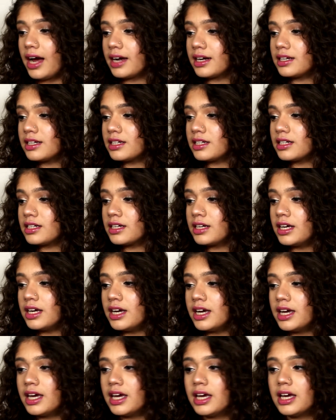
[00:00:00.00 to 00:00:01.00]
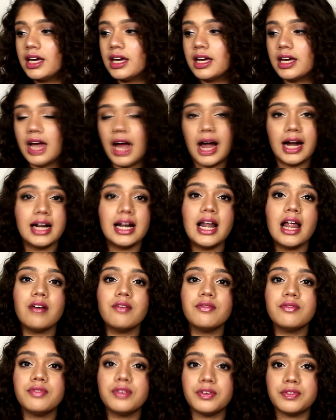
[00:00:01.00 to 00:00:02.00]
at
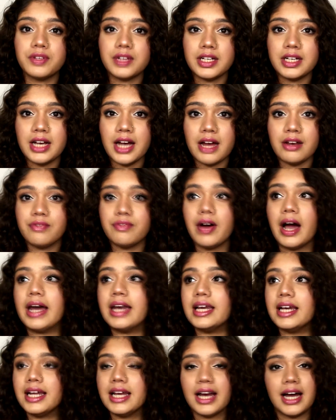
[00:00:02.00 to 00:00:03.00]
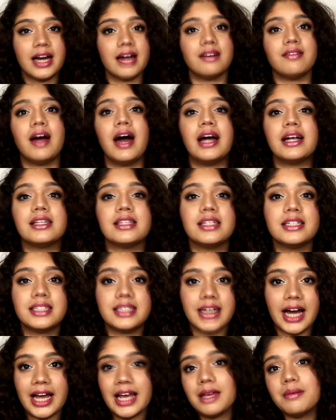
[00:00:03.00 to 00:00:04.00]
11:50, and finally I have had the
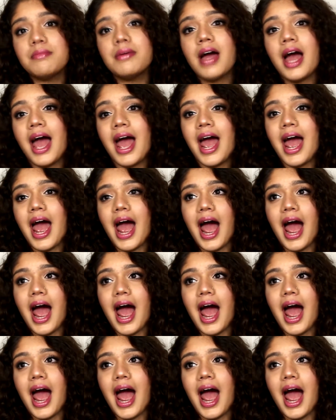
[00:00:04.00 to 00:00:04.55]
time